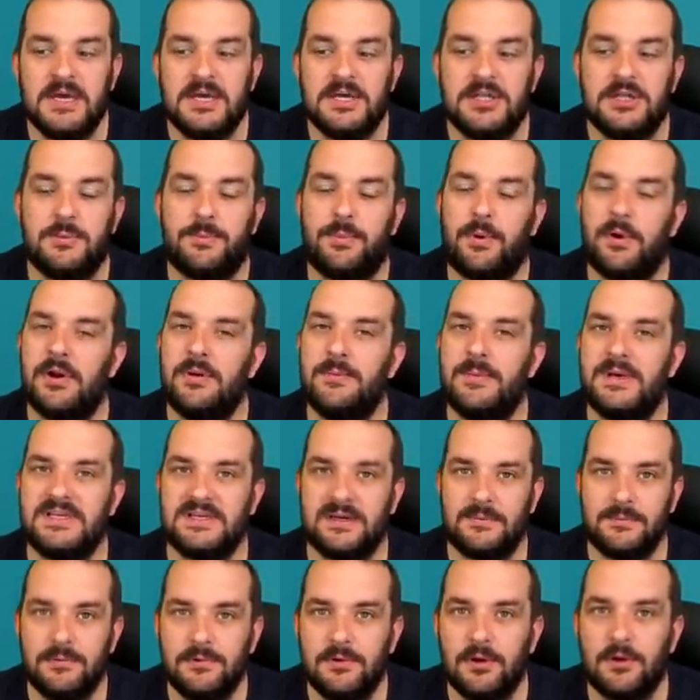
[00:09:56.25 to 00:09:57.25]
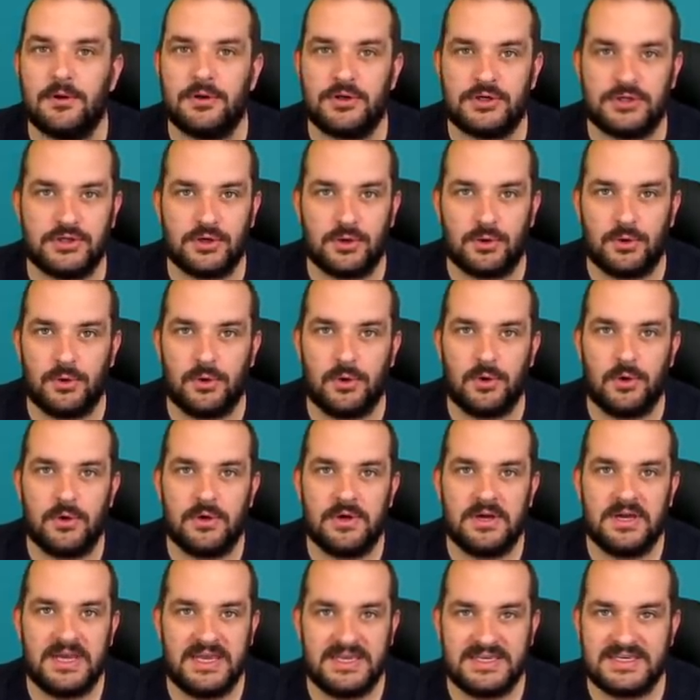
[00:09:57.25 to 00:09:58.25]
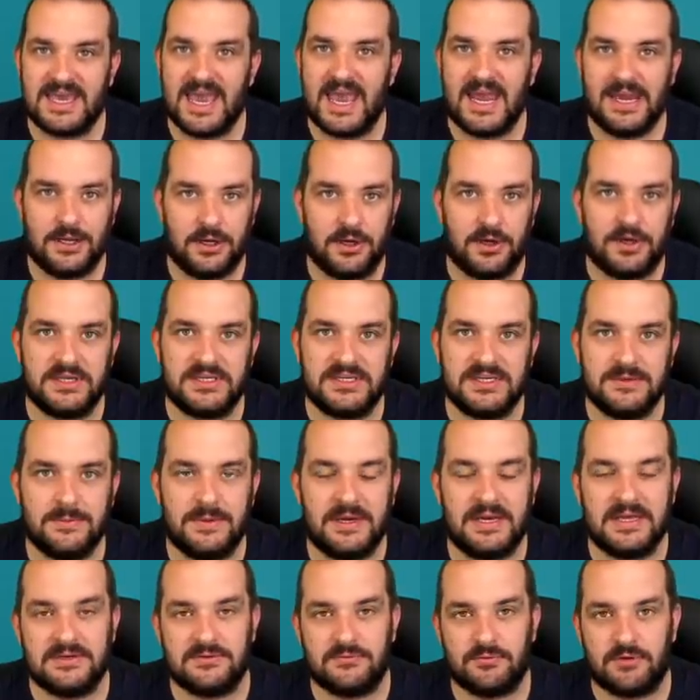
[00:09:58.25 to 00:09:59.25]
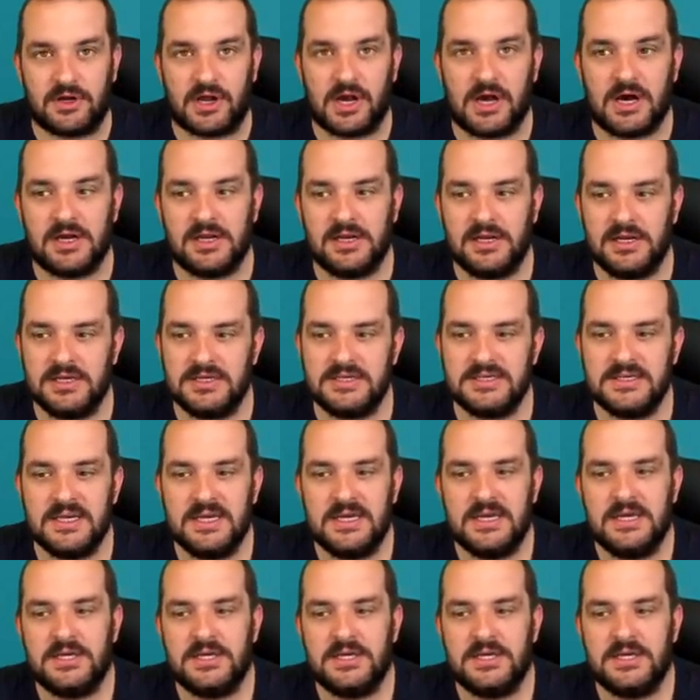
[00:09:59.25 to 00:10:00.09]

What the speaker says: The problem is I'm not sure he's getting 90 minutes regardless.